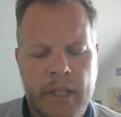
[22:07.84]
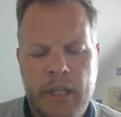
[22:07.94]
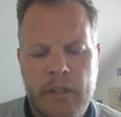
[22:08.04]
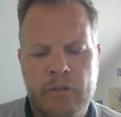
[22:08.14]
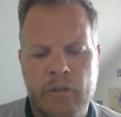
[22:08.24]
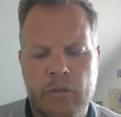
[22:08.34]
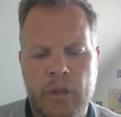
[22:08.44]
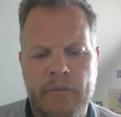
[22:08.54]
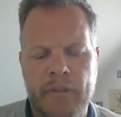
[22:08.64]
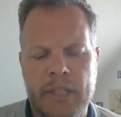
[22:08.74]
So I
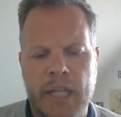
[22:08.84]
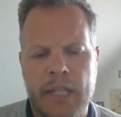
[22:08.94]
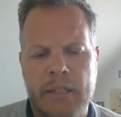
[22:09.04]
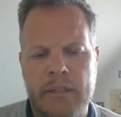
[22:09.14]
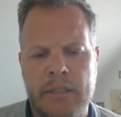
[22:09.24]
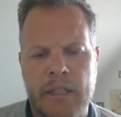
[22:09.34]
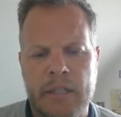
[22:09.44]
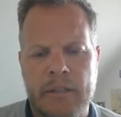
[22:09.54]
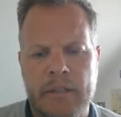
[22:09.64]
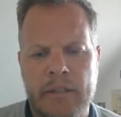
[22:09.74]
think that.
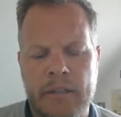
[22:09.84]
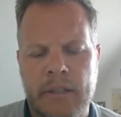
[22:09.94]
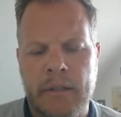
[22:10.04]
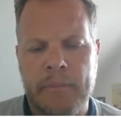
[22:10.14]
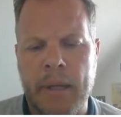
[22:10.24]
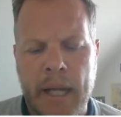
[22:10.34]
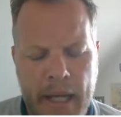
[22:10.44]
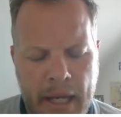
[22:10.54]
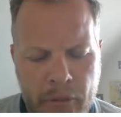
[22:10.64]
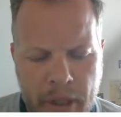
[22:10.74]
But I
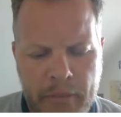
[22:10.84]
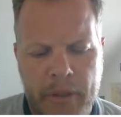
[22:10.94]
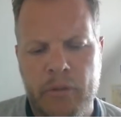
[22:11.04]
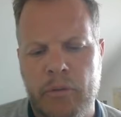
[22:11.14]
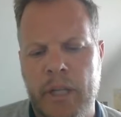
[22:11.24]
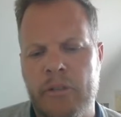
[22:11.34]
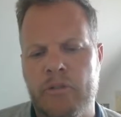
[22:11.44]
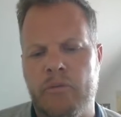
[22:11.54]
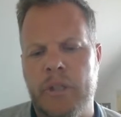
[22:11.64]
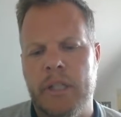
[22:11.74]
agree with you,
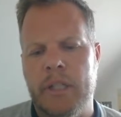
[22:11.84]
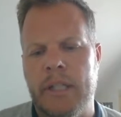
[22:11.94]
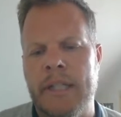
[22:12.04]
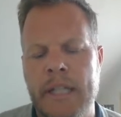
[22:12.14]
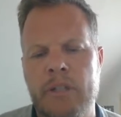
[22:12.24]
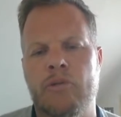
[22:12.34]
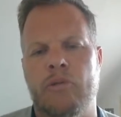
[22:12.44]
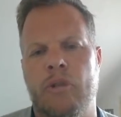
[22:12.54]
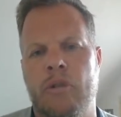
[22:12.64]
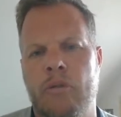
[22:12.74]
industry need to
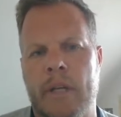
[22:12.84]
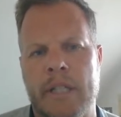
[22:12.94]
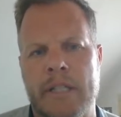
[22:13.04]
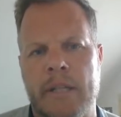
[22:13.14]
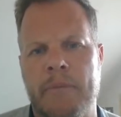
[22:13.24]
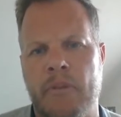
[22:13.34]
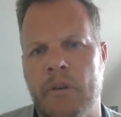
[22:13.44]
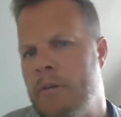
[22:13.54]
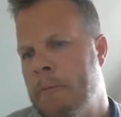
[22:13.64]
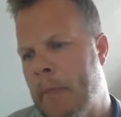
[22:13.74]
show, as I said
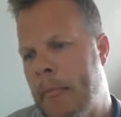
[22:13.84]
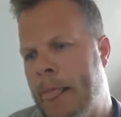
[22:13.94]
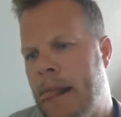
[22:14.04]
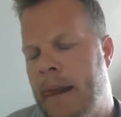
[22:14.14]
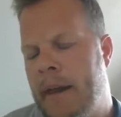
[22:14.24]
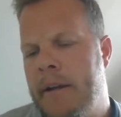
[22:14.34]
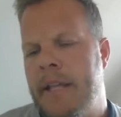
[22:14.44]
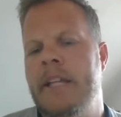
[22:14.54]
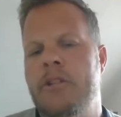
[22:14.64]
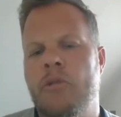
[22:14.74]
before, they
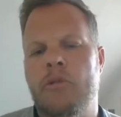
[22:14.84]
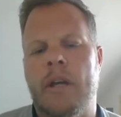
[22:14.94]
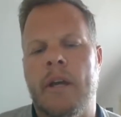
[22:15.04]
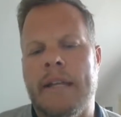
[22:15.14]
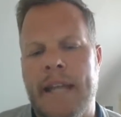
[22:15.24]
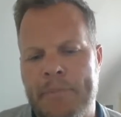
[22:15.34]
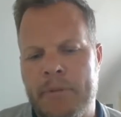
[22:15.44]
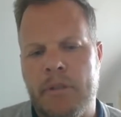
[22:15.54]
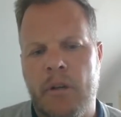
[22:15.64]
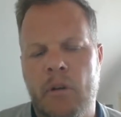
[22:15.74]
need to
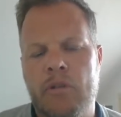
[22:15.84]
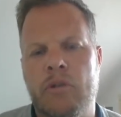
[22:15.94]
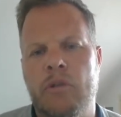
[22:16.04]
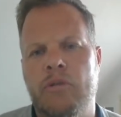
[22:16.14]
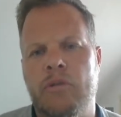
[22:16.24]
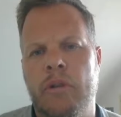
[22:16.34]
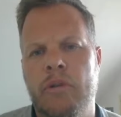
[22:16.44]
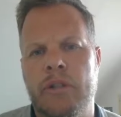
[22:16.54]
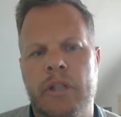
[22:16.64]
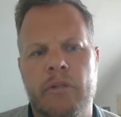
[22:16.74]
adapt also to a new
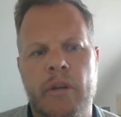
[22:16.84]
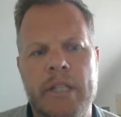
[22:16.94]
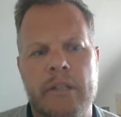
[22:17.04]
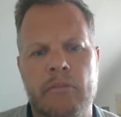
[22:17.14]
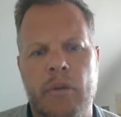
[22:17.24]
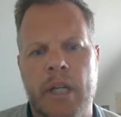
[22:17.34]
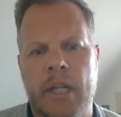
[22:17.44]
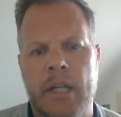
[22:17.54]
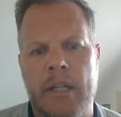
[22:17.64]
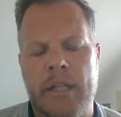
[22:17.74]
generation
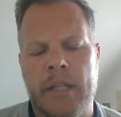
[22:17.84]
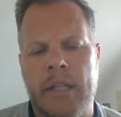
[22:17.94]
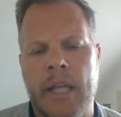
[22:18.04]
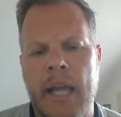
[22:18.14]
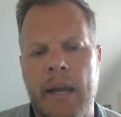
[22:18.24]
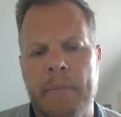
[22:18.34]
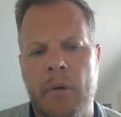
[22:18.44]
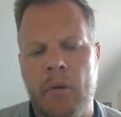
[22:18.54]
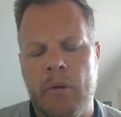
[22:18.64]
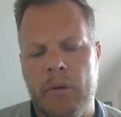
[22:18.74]
where they are
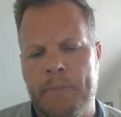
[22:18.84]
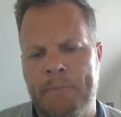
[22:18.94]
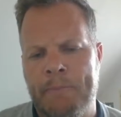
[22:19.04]
more,